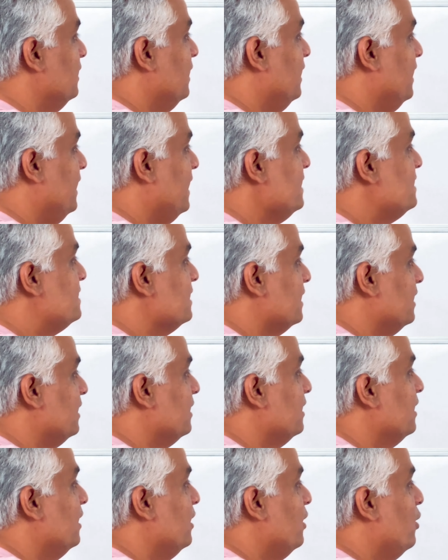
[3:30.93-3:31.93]
agent,
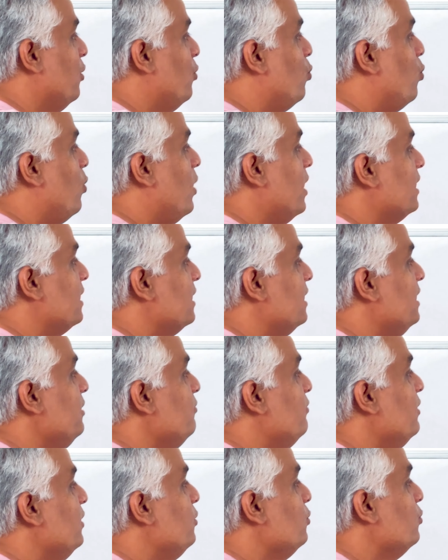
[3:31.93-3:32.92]
what he
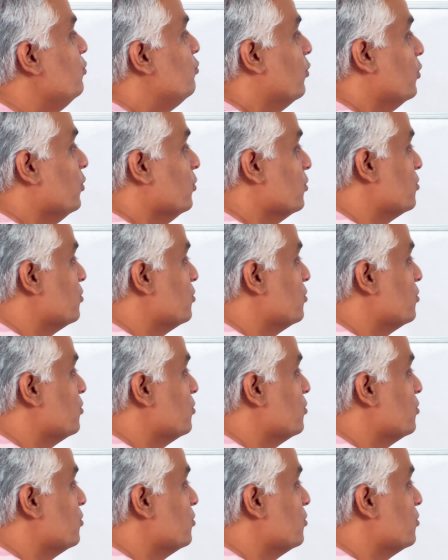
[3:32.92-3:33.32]
will do for you.